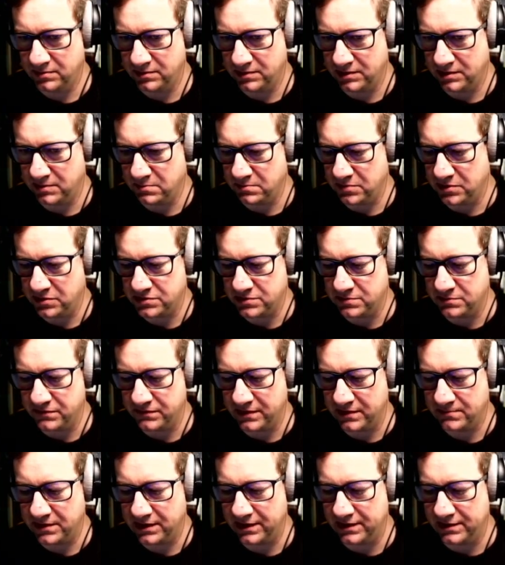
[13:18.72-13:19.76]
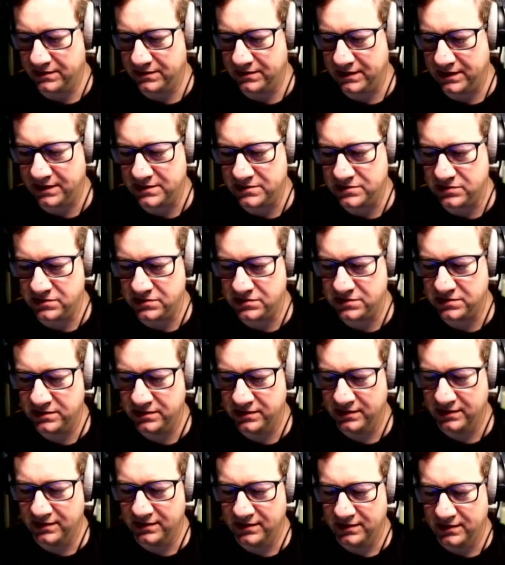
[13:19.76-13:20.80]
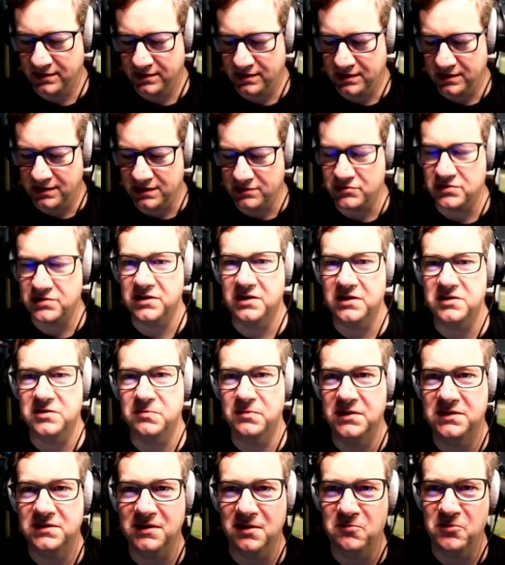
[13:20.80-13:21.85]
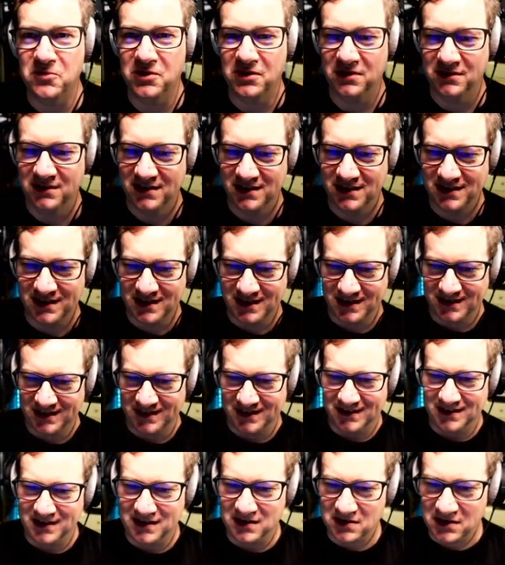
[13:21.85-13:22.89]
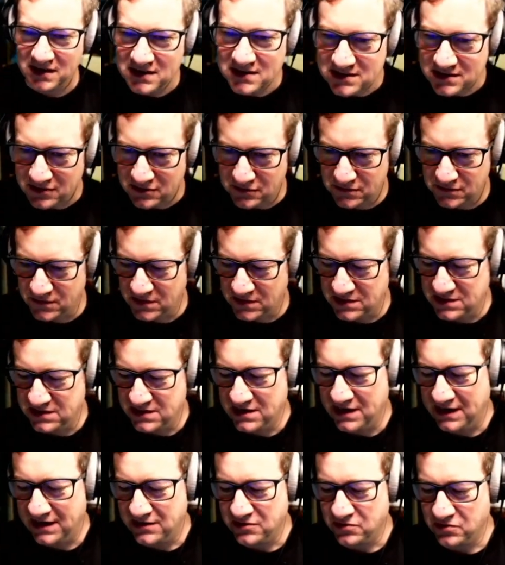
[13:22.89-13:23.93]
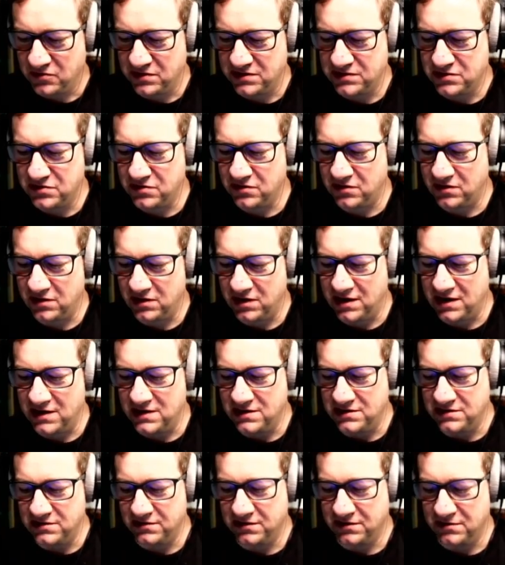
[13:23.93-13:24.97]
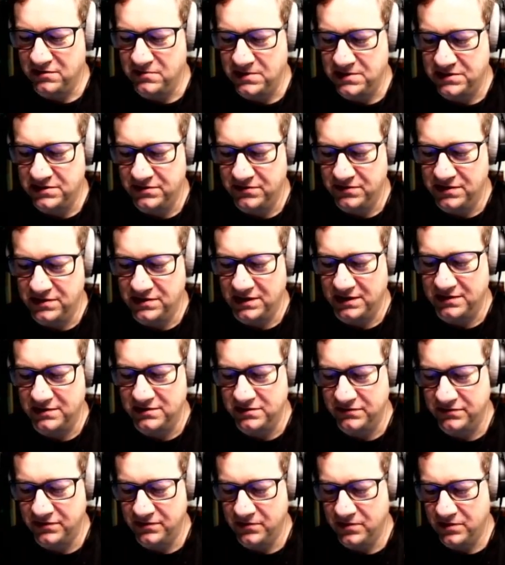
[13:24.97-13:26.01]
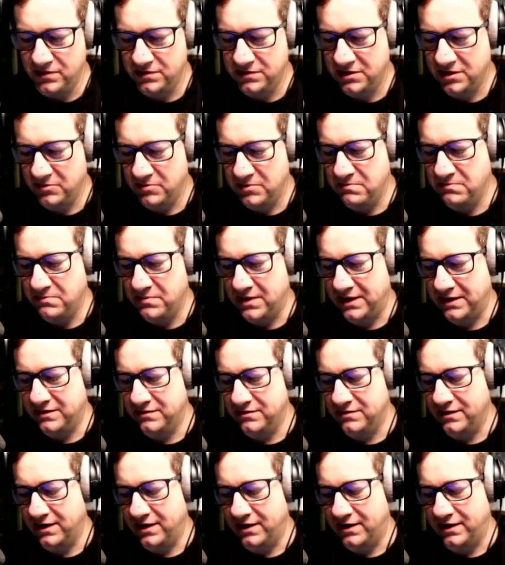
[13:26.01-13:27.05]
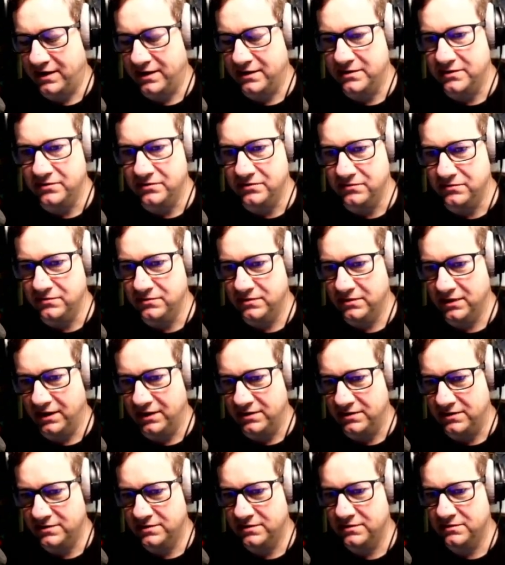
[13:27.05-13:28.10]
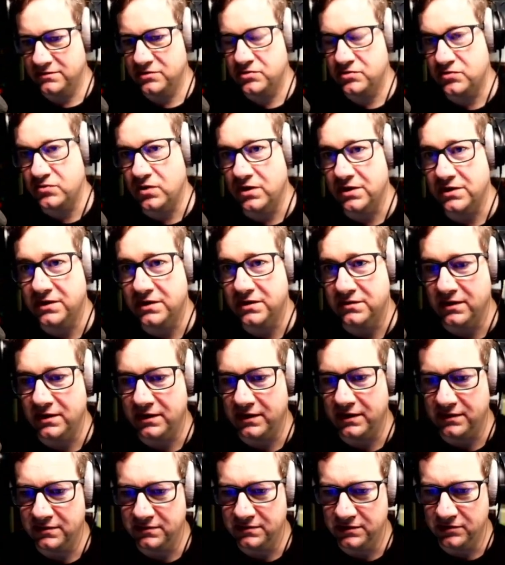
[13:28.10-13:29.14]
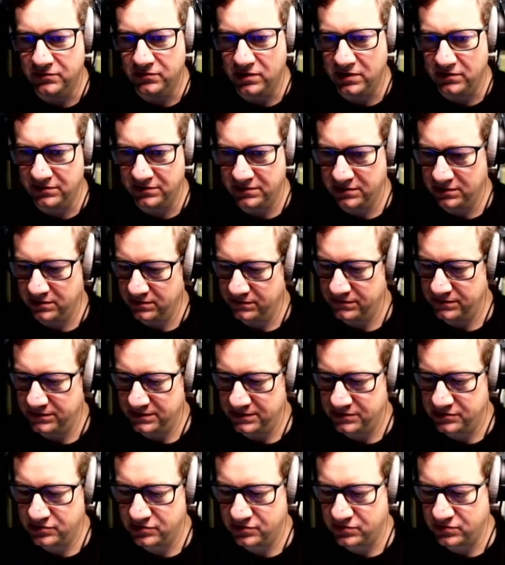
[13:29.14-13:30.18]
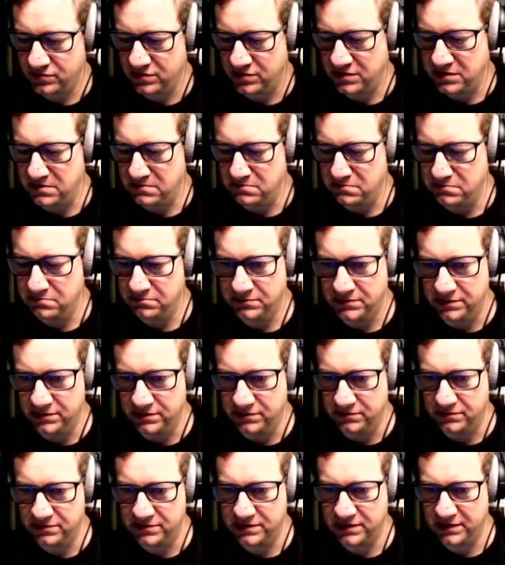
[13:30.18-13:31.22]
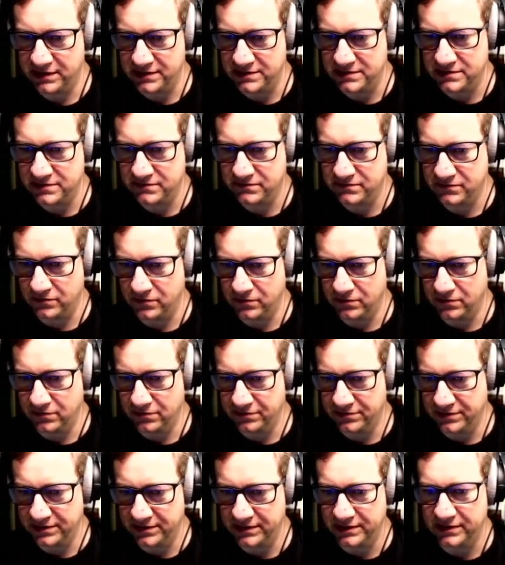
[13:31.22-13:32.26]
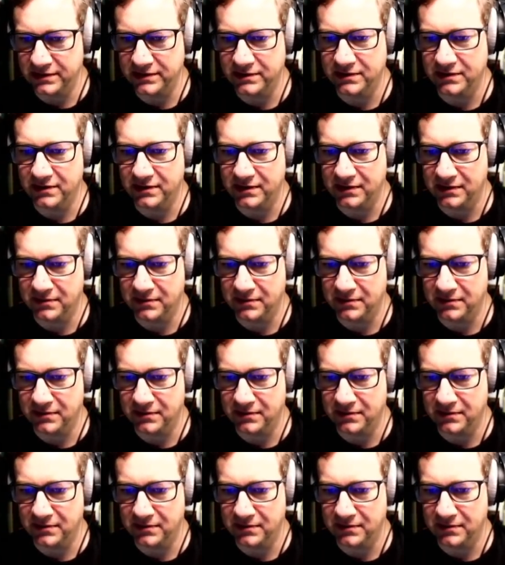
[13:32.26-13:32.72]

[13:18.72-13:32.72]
bottom of that plate, and that just irritated me somewhat. It is at a funny angle. It's not likely you're going to be doing that, because if you are coming back at that angle and it's striking there, you are at kind of the extreme use case for the